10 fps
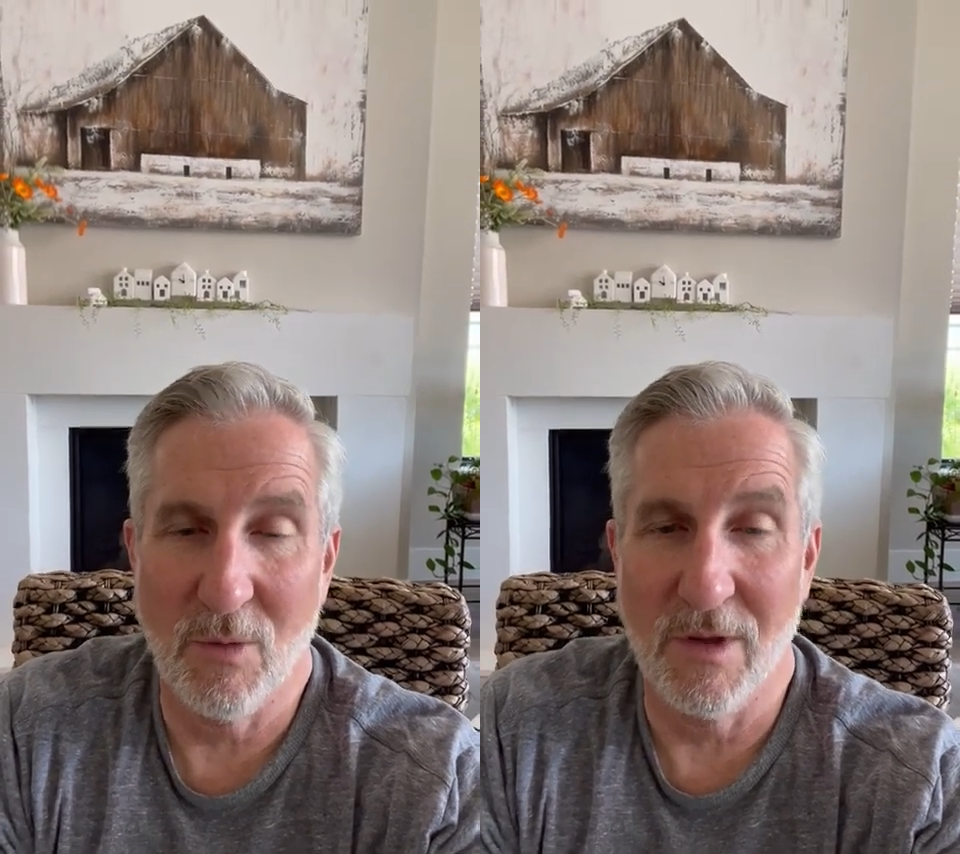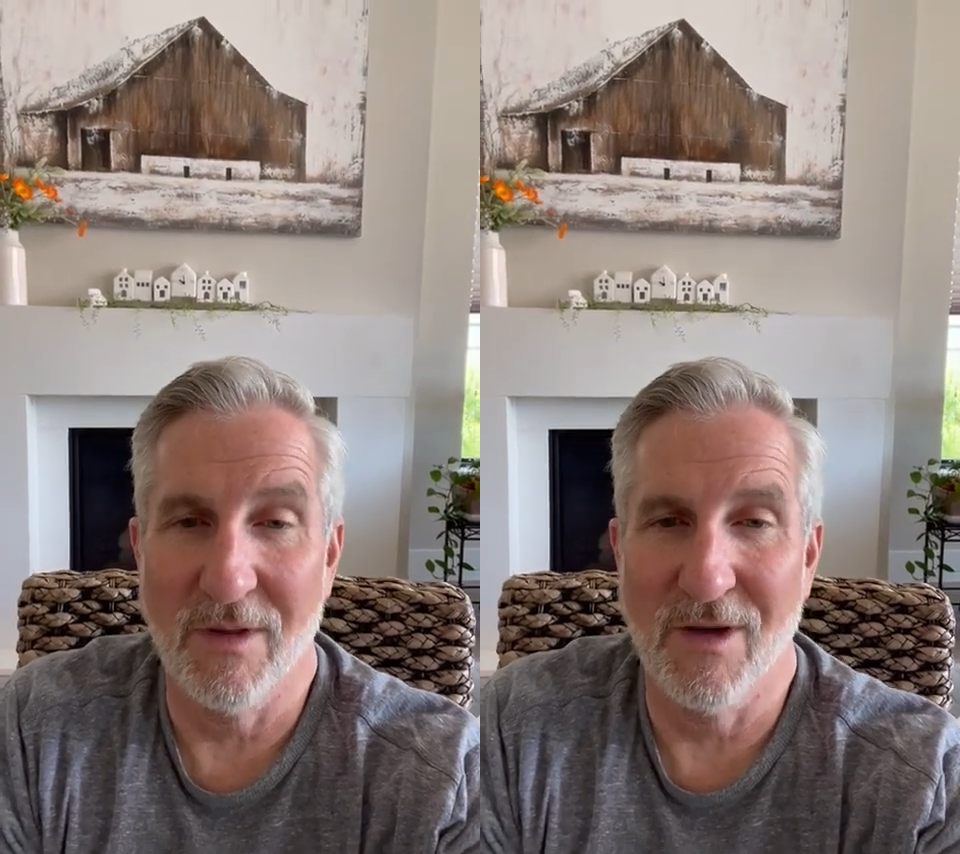
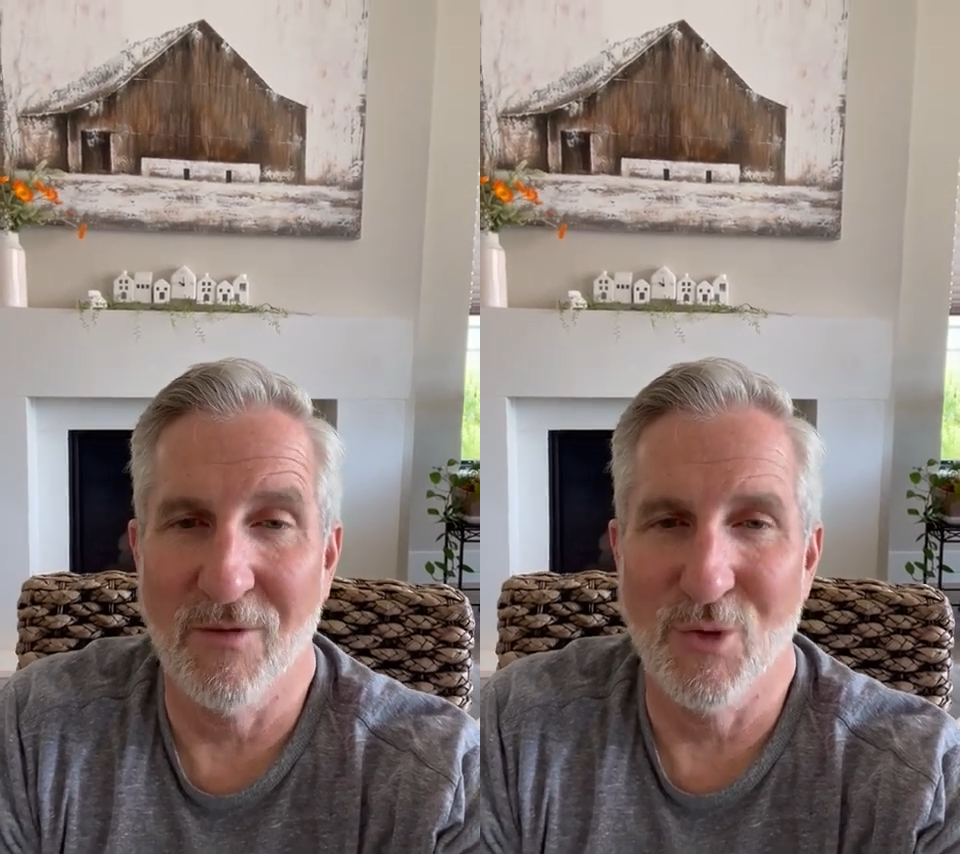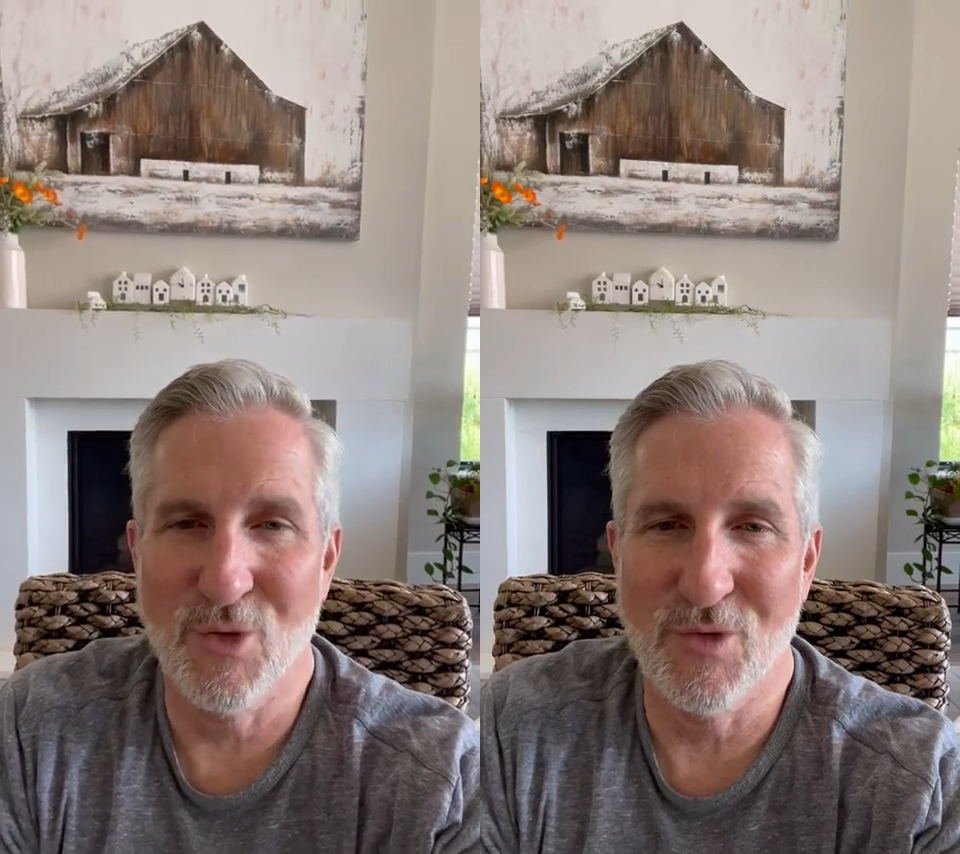20th
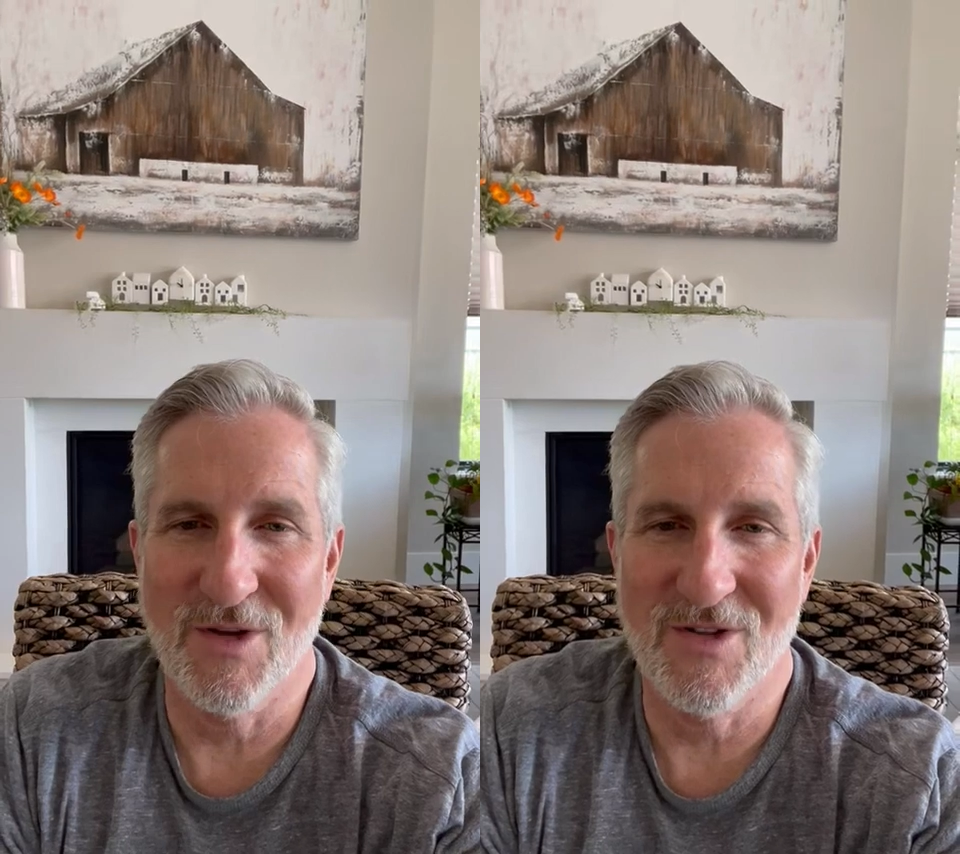anniversary and